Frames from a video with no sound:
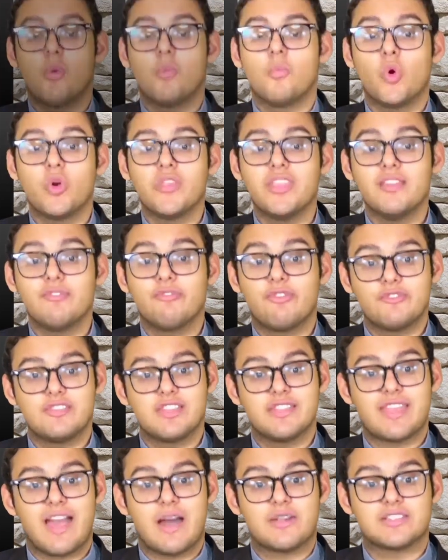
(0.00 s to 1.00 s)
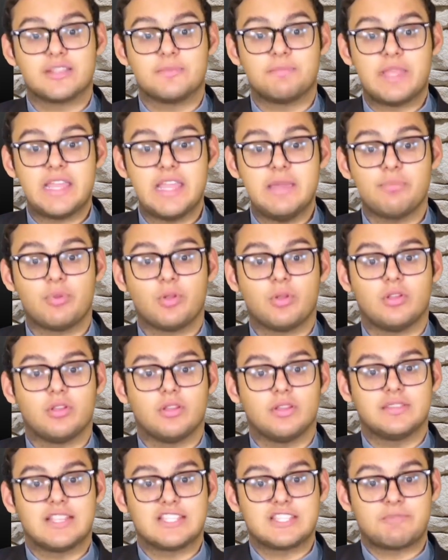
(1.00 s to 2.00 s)
More than 50,000
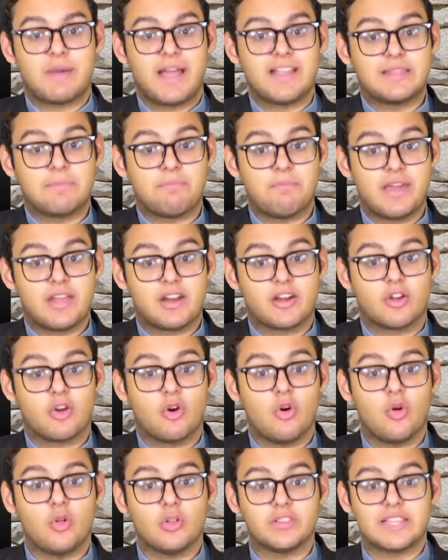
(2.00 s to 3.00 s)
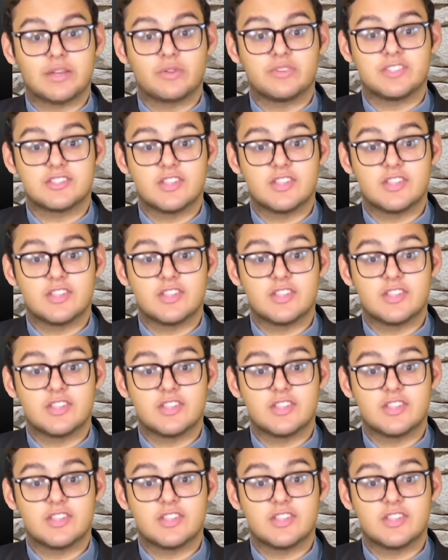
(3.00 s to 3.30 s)
people, despite the bitter cold and